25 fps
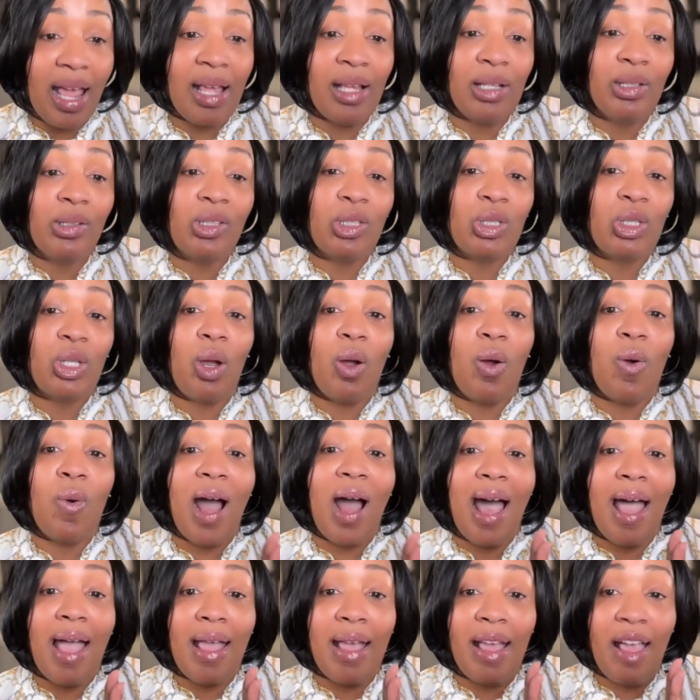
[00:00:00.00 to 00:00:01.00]
And so
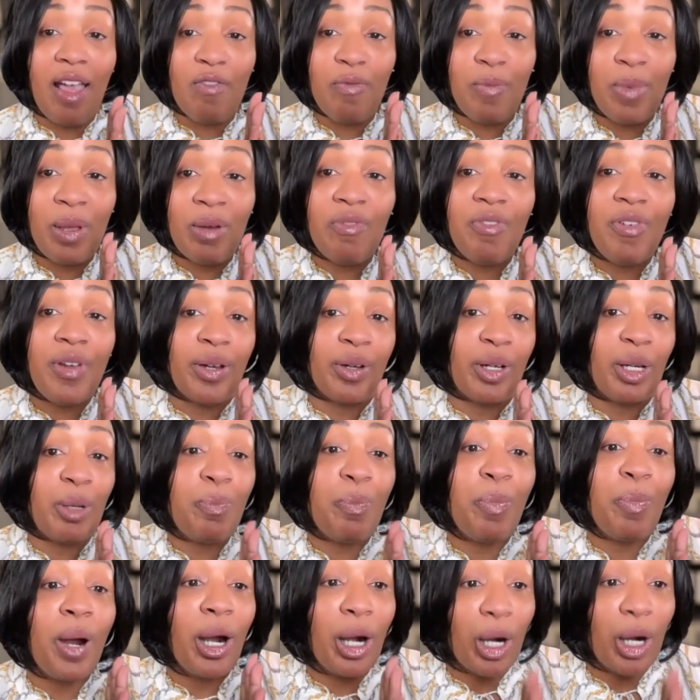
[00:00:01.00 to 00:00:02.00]
I have been very
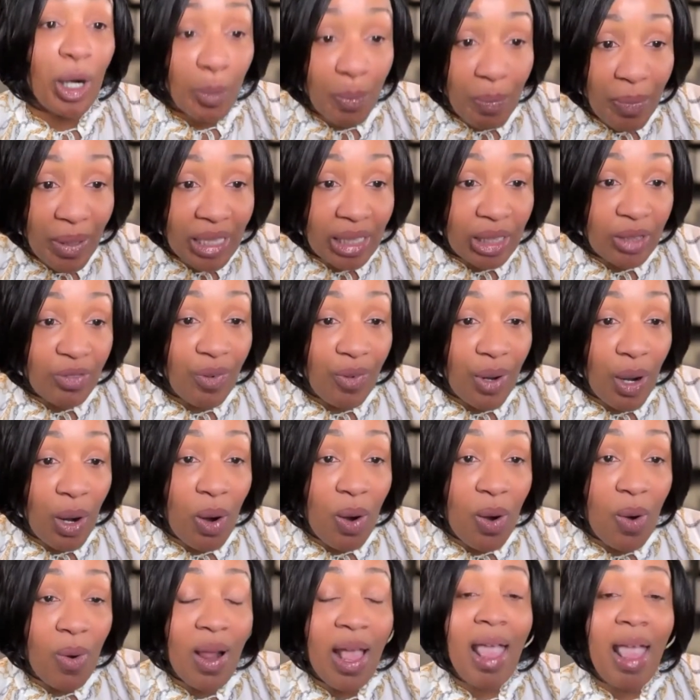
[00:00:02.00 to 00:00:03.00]

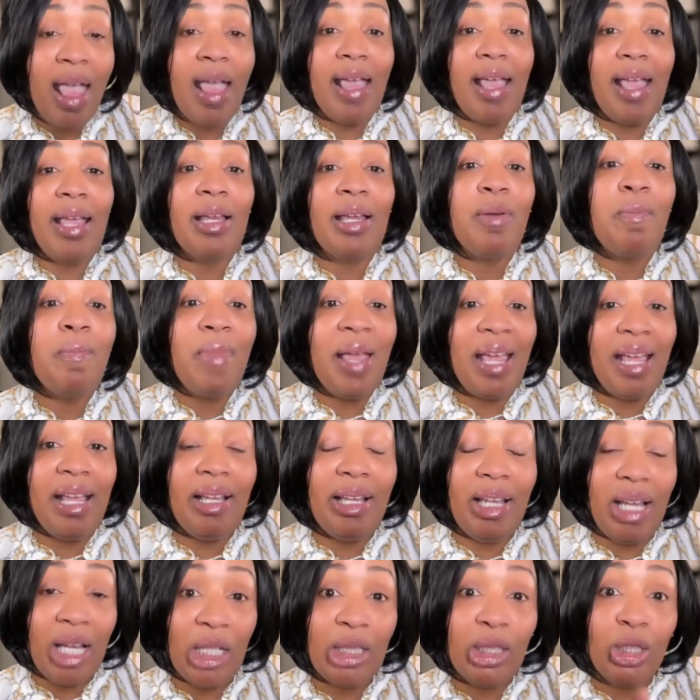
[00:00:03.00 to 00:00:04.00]
purposeful in
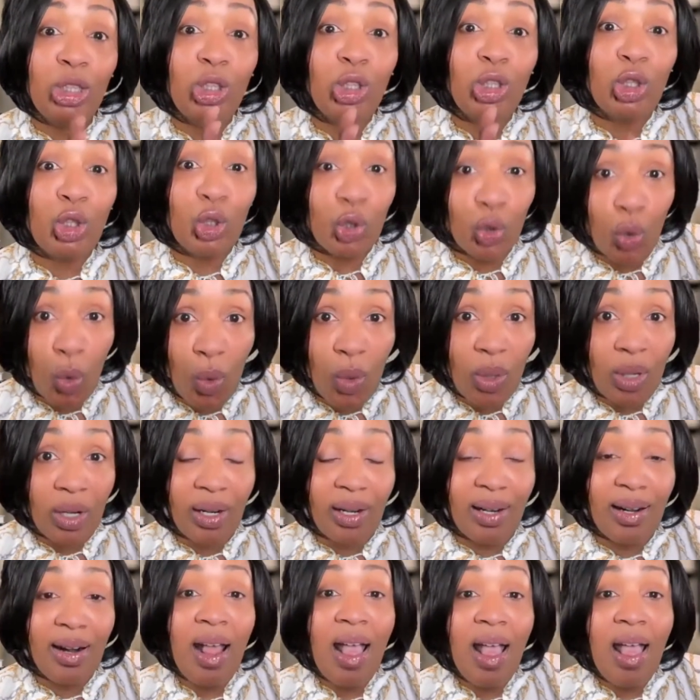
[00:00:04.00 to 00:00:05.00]
making
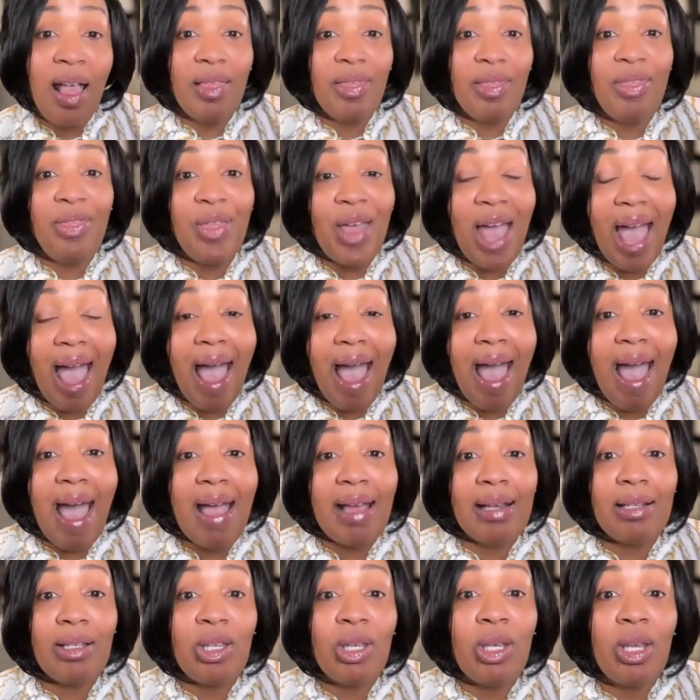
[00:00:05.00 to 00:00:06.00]
sure
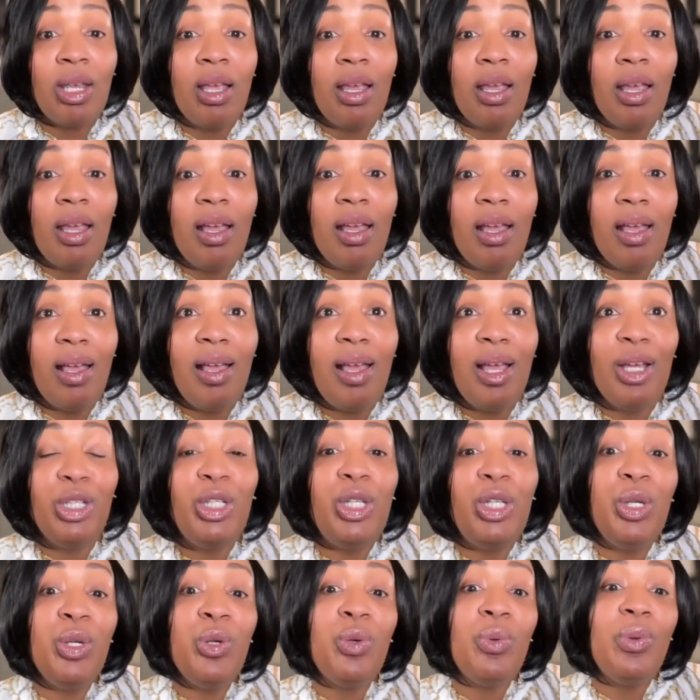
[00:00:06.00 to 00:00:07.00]
that
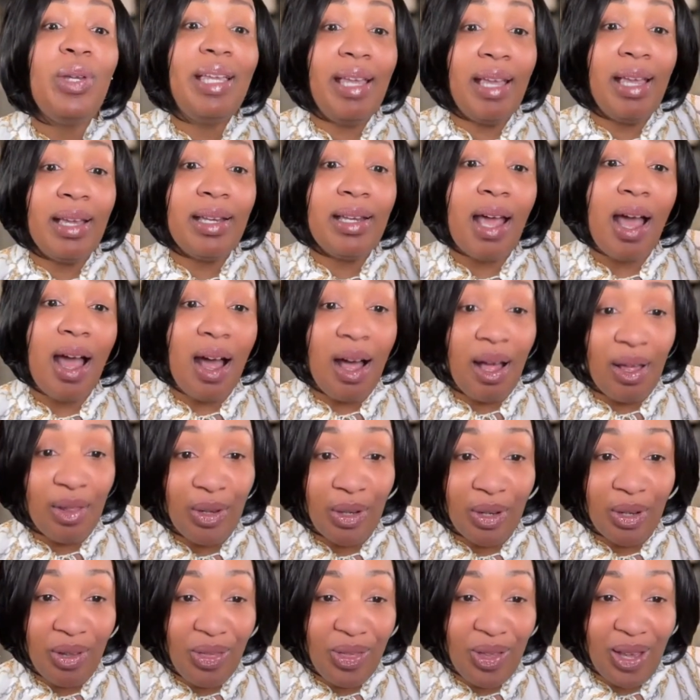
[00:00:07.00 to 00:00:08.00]
you get
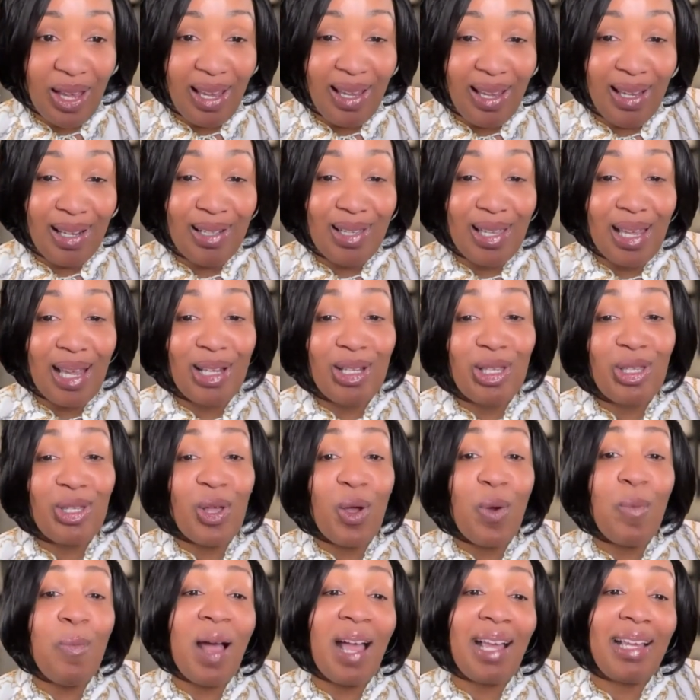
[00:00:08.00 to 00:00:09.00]
other things. And
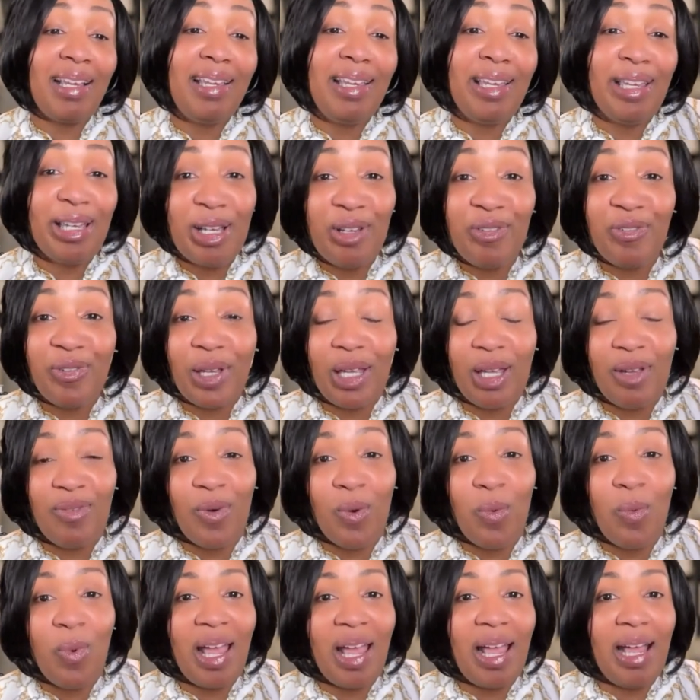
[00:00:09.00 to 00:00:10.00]
so my gift
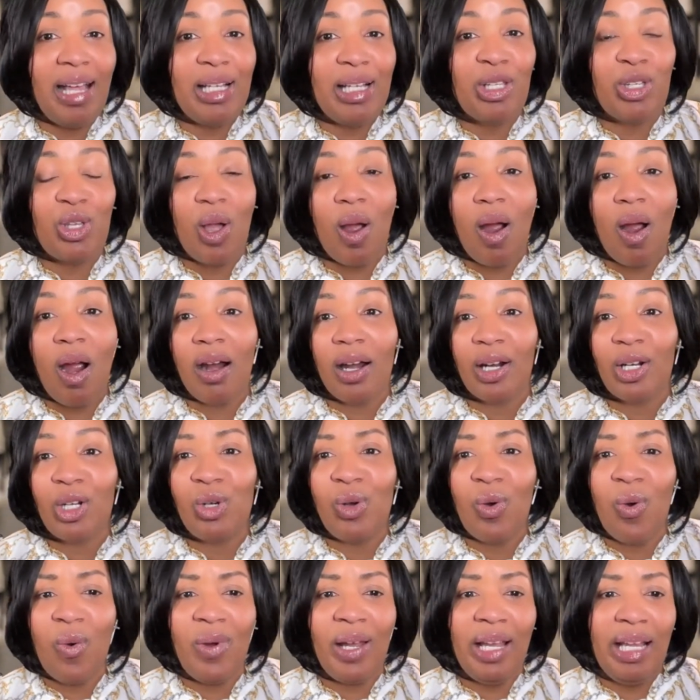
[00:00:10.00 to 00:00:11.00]
giveaways are
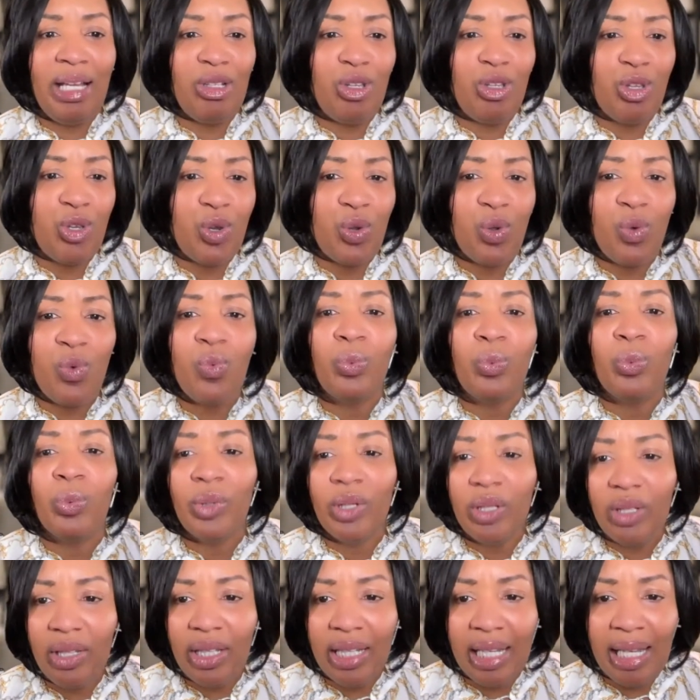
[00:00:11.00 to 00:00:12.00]
going to
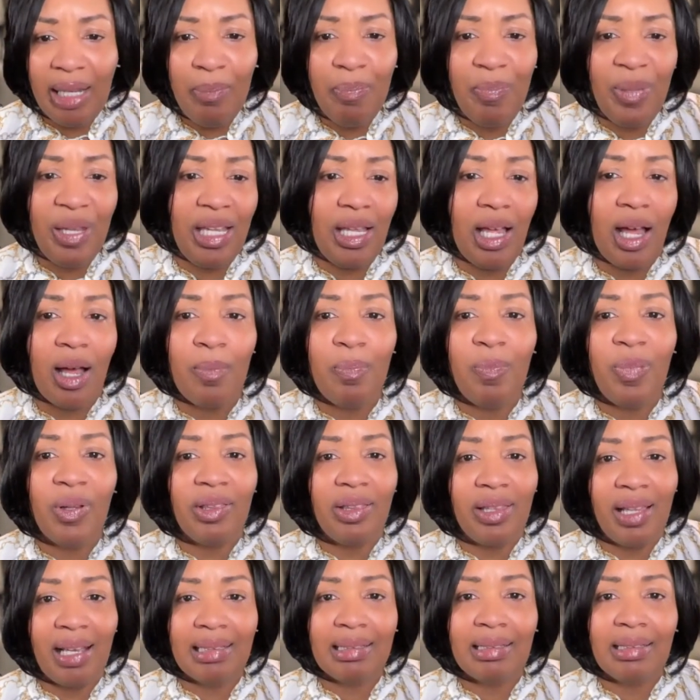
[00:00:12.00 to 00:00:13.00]
really be a
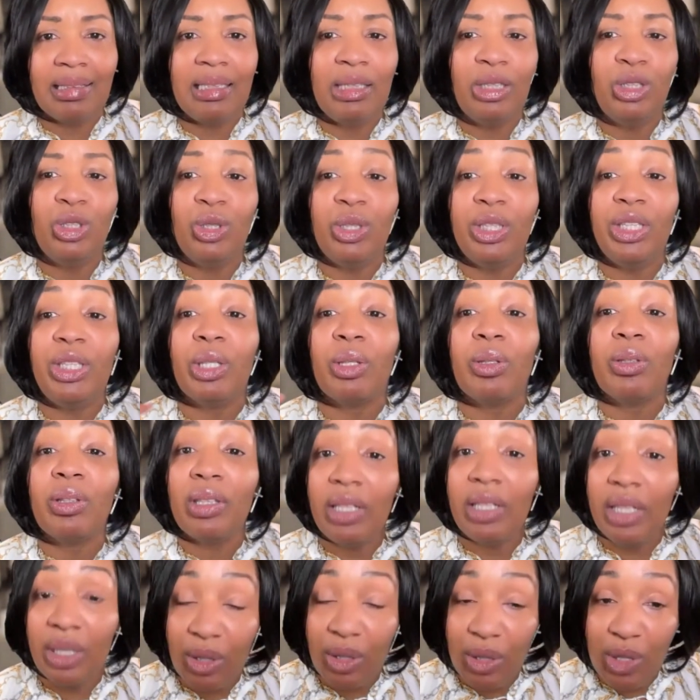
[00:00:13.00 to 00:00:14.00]
blessing to your
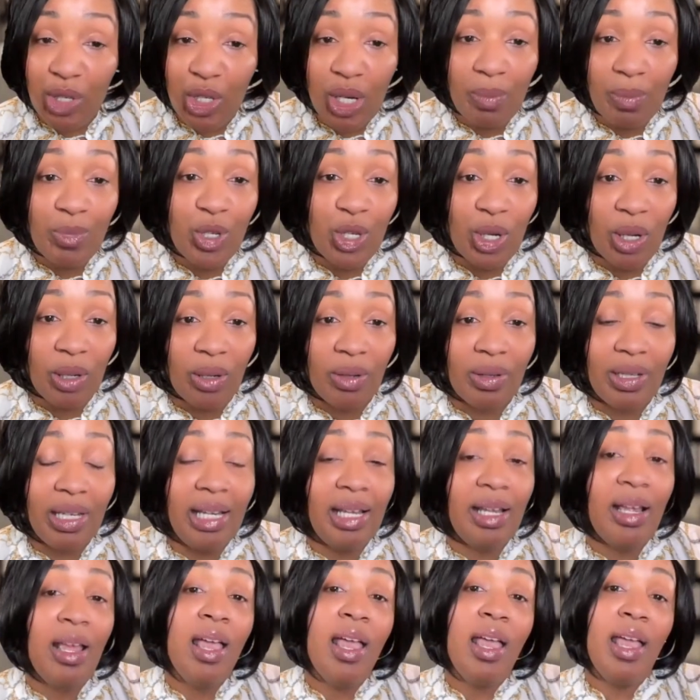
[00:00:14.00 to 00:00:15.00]
leadership
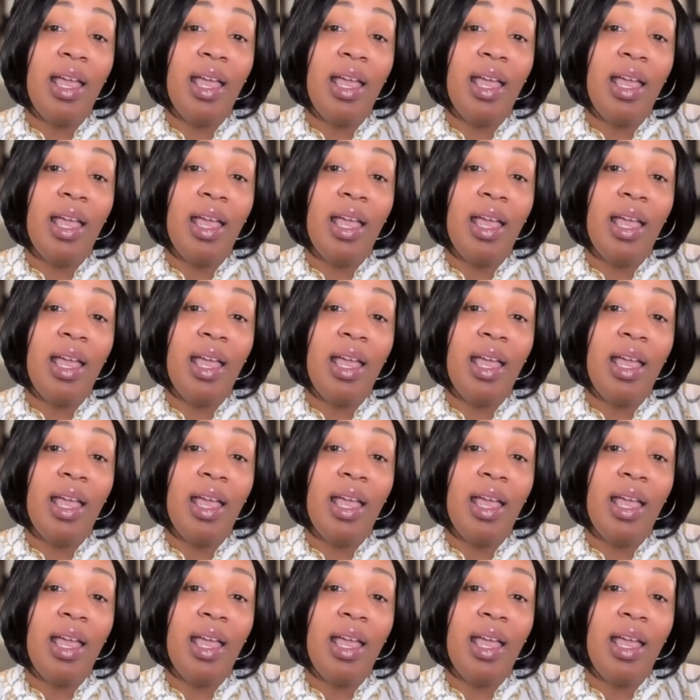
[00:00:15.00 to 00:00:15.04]
journey.